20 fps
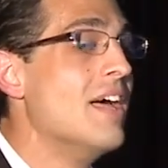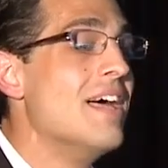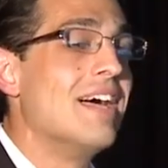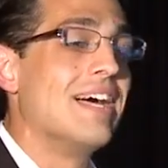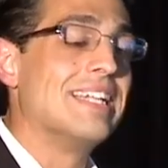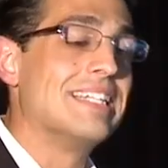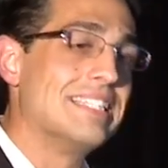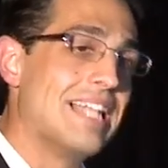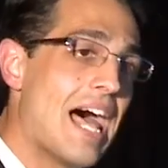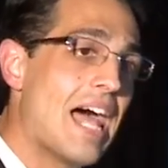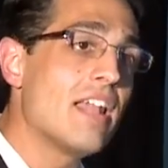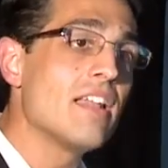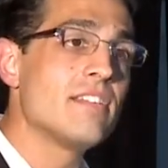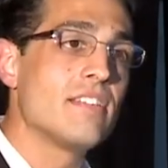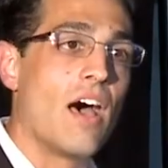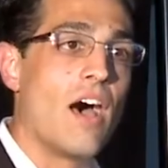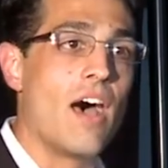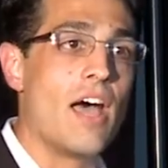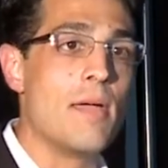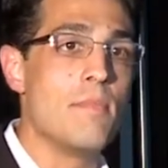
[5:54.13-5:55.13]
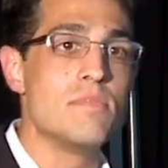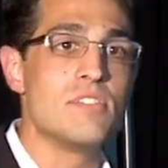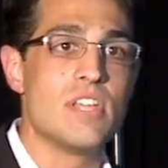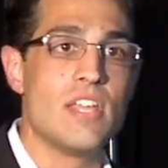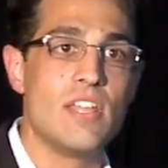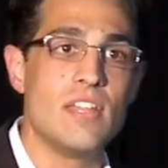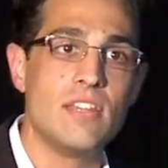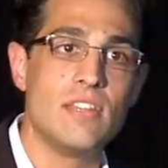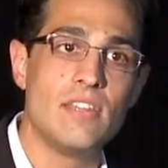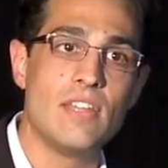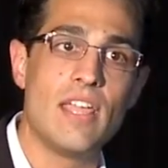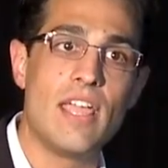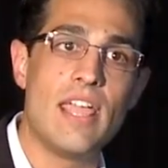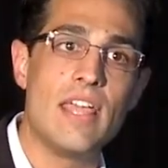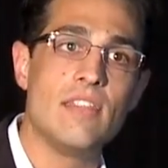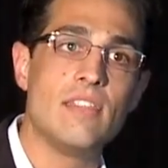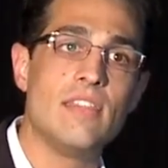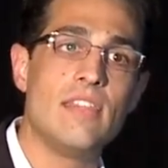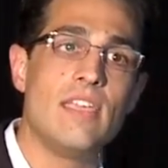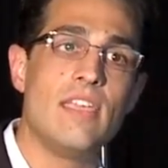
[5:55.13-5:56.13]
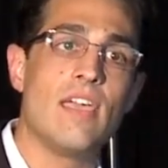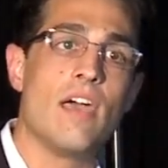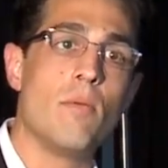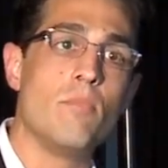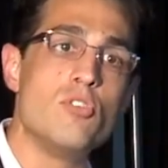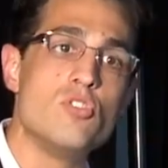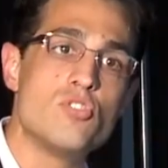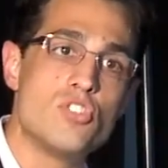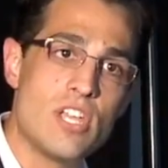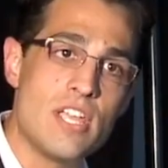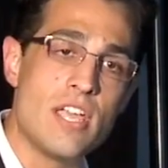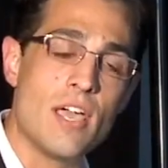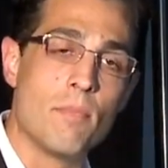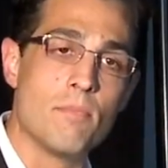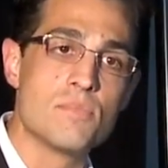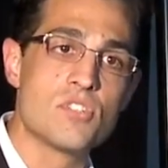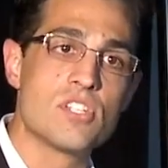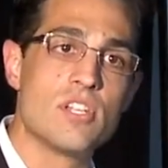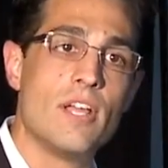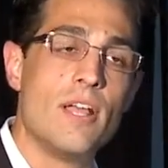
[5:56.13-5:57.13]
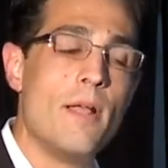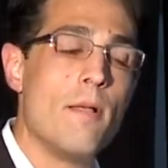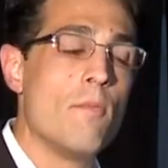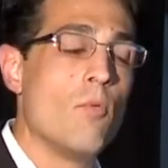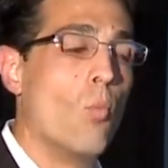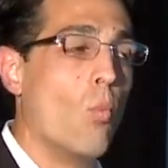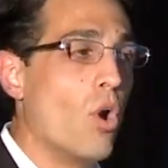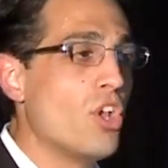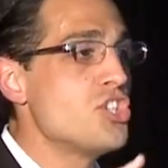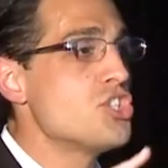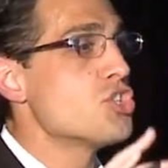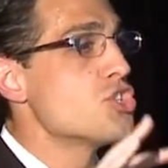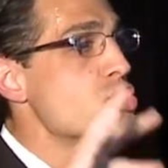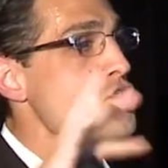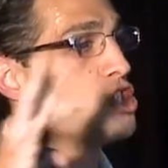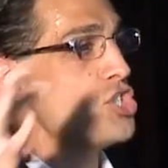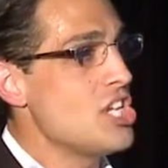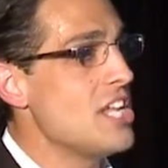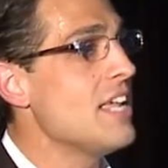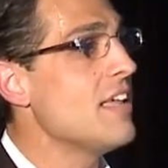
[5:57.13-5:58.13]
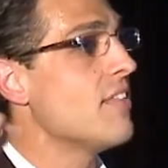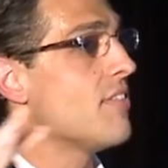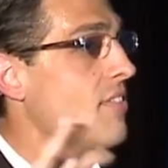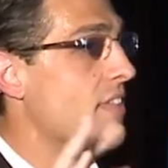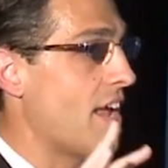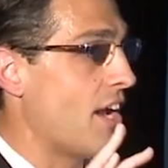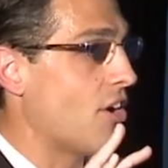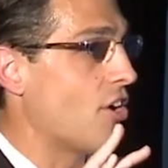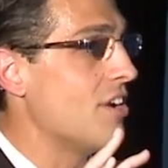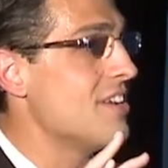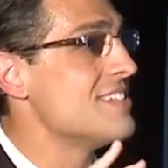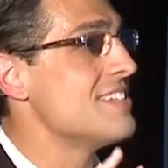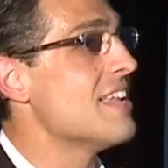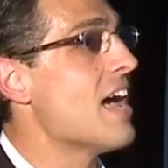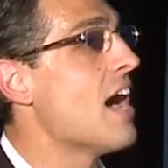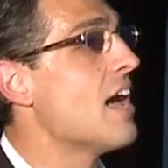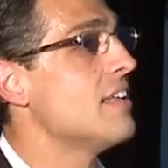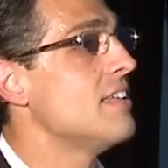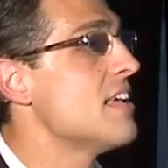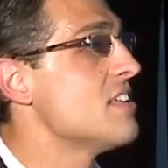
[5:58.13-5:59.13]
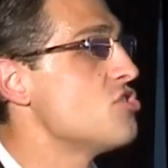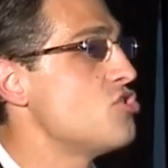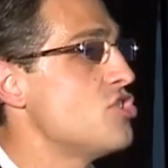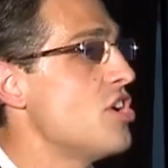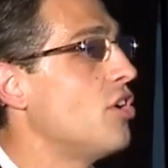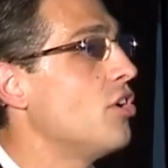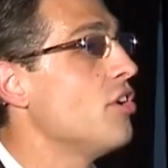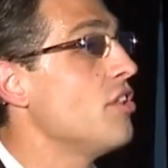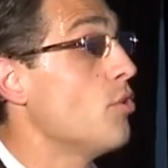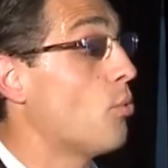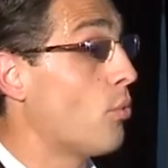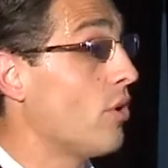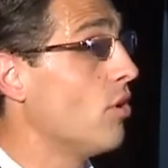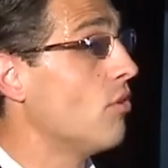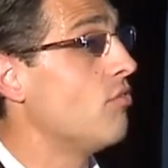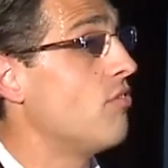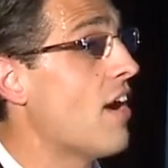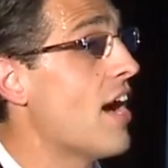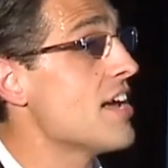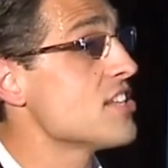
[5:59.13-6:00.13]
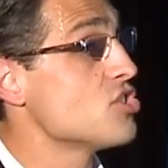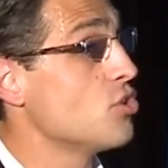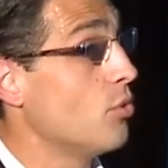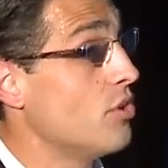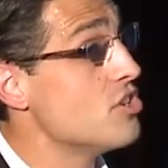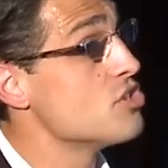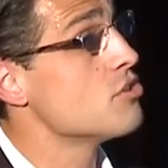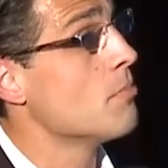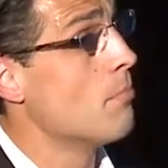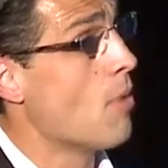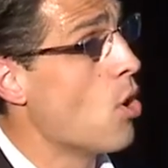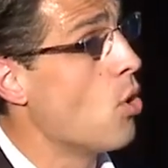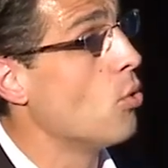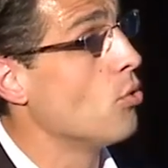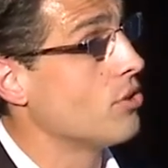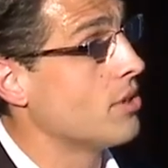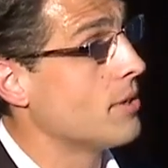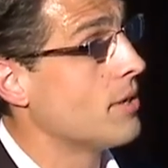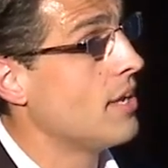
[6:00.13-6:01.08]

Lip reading: A lot of times in the museums, what you're seeing there is not necessarily the real fossil, it is a mold.